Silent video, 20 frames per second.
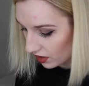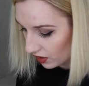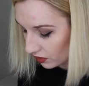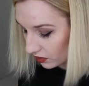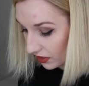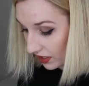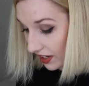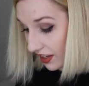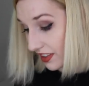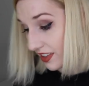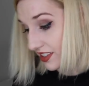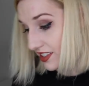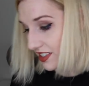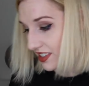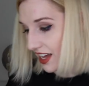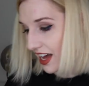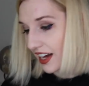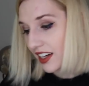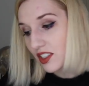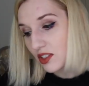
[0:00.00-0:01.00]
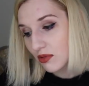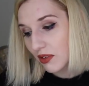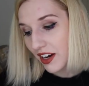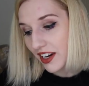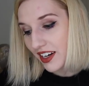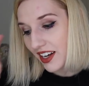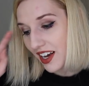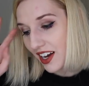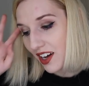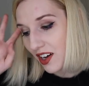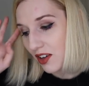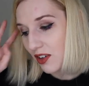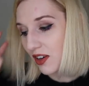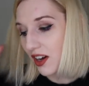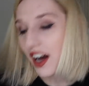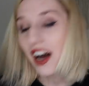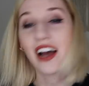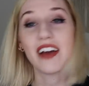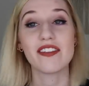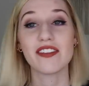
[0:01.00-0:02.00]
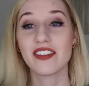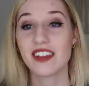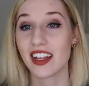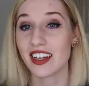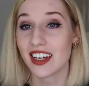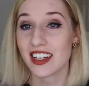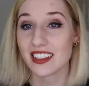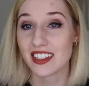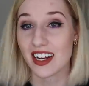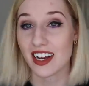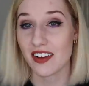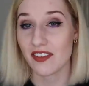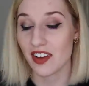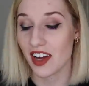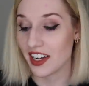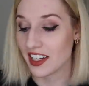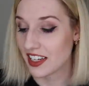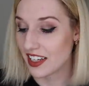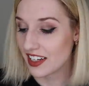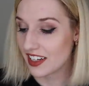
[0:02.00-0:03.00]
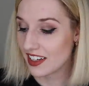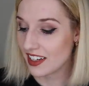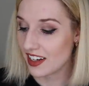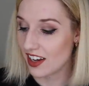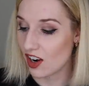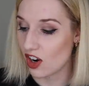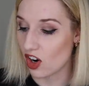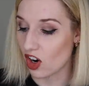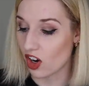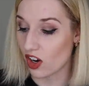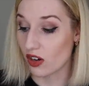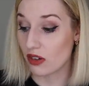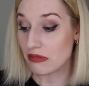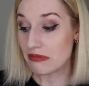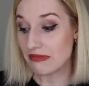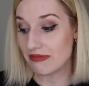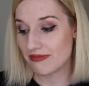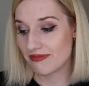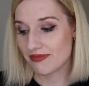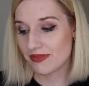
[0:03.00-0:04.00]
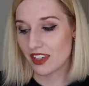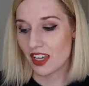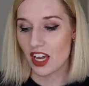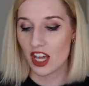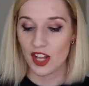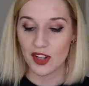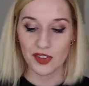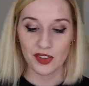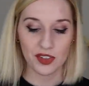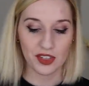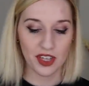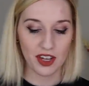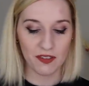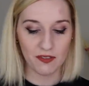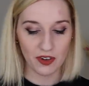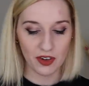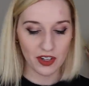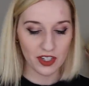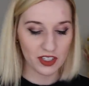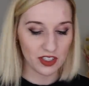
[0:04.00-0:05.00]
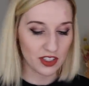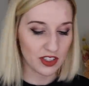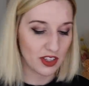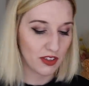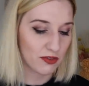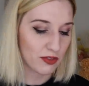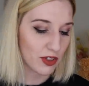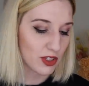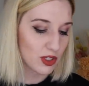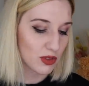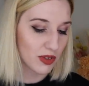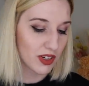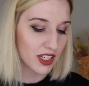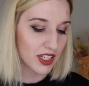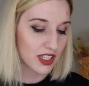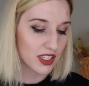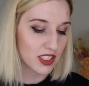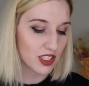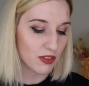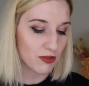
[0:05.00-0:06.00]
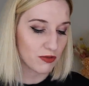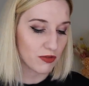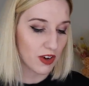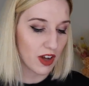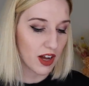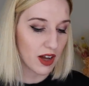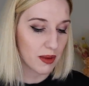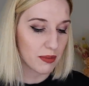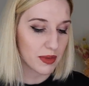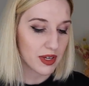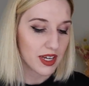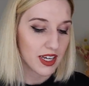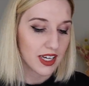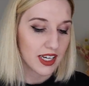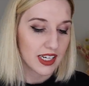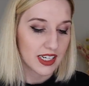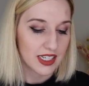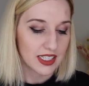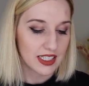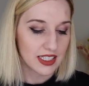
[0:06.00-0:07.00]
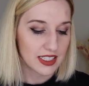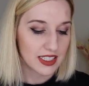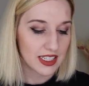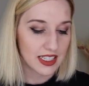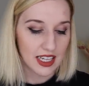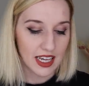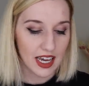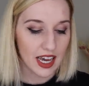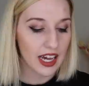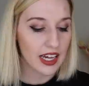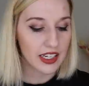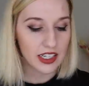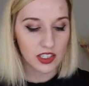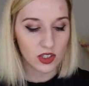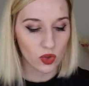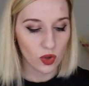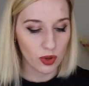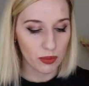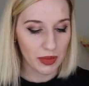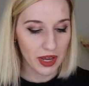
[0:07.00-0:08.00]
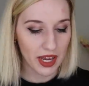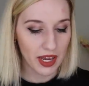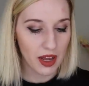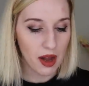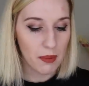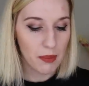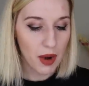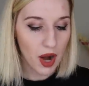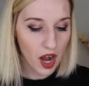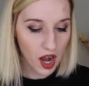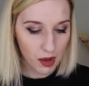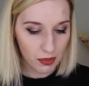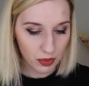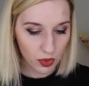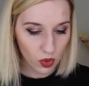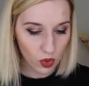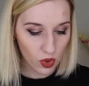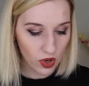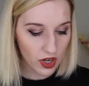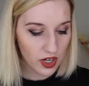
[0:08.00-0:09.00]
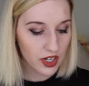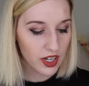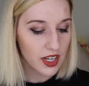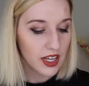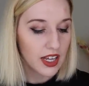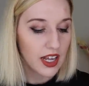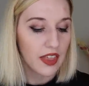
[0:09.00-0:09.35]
Okay, the snacks right now, I'm like I said, I've not eaten, are looking very good. The first one is from Danan Gourmet Popcorn.